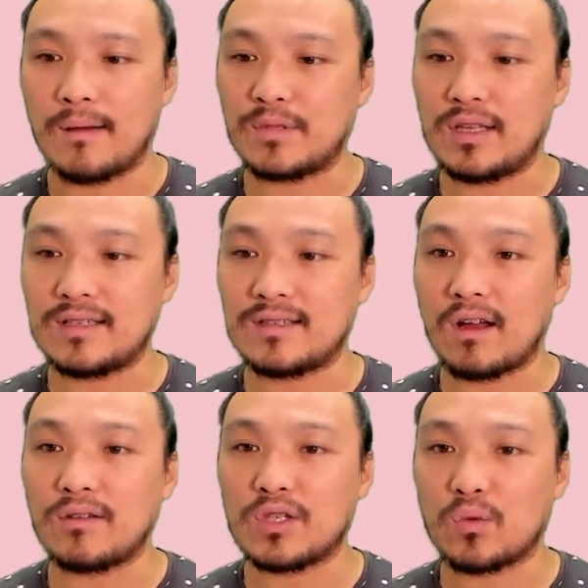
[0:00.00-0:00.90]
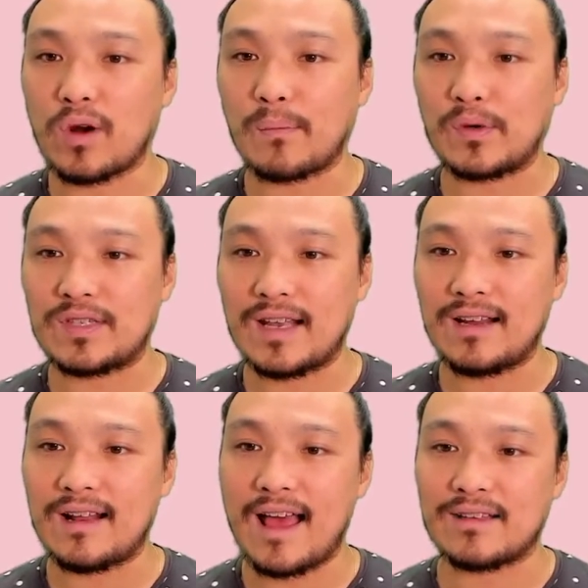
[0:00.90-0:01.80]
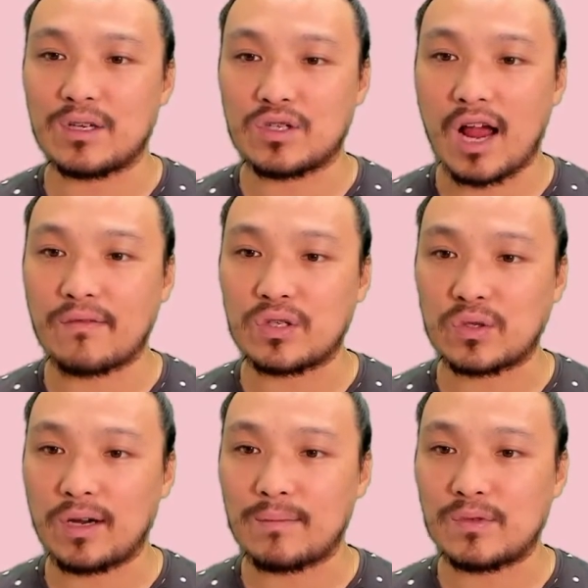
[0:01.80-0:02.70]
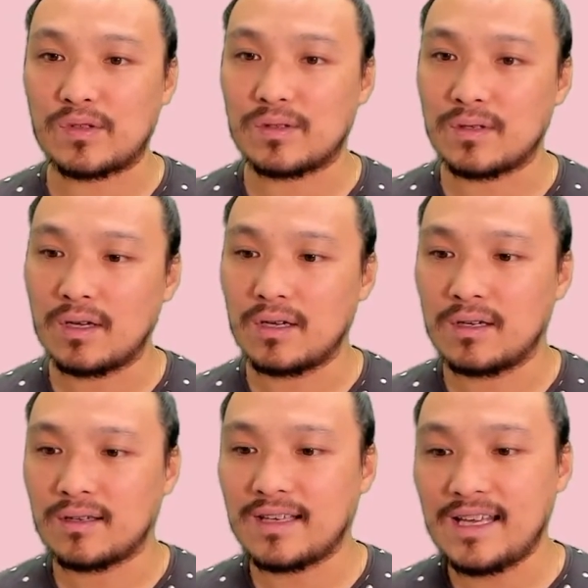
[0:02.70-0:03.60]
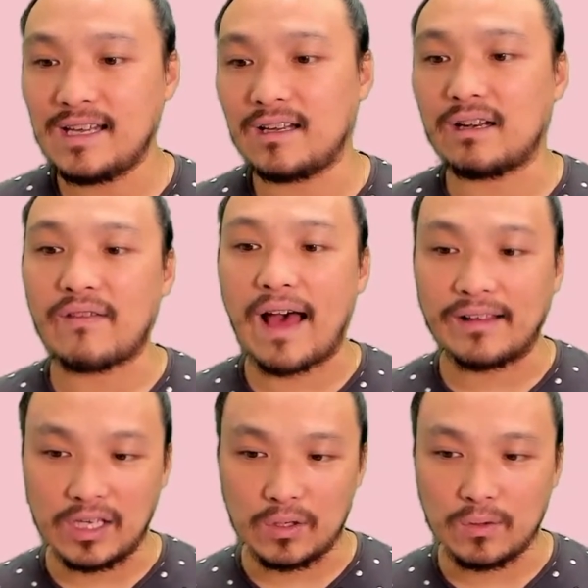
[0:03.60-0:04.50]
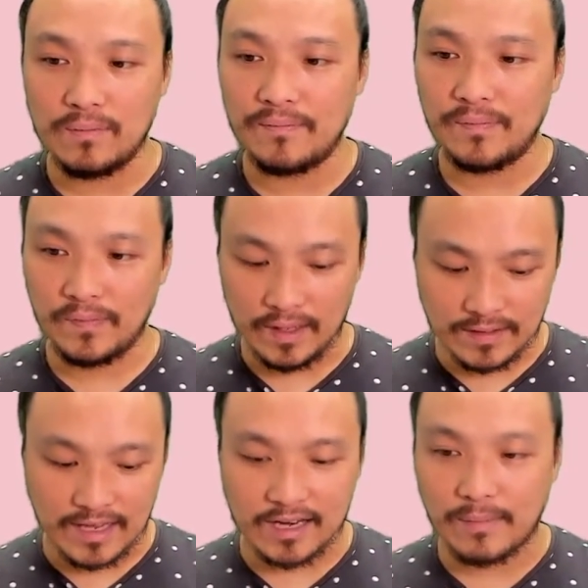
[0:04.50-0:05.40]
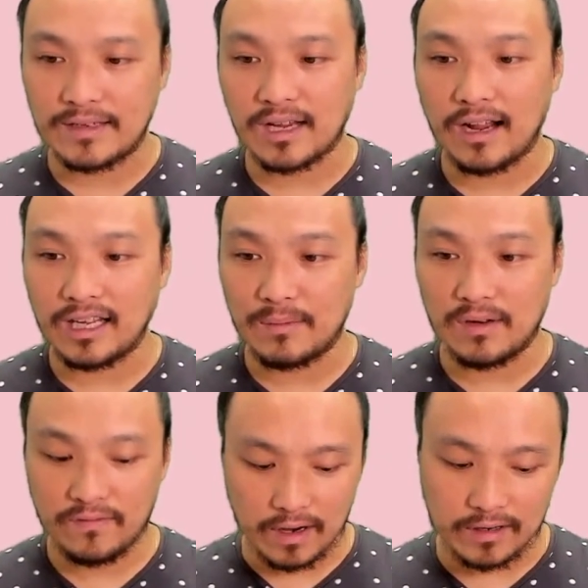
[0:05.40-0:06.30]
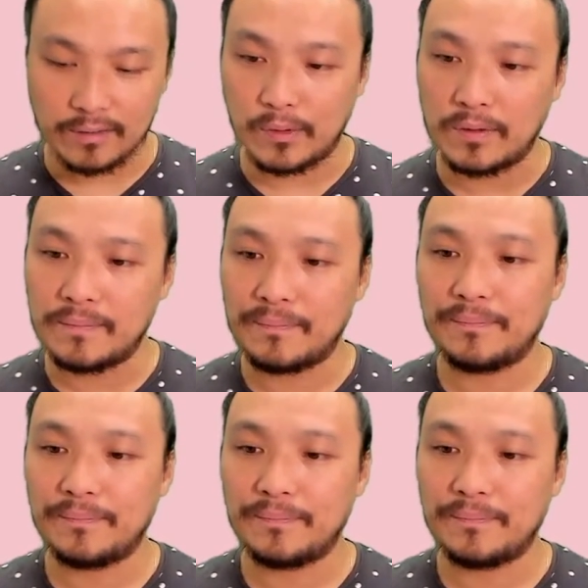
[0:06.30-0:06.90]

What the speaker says: So this is also represented as a JavaScript key and value inside of my document variable.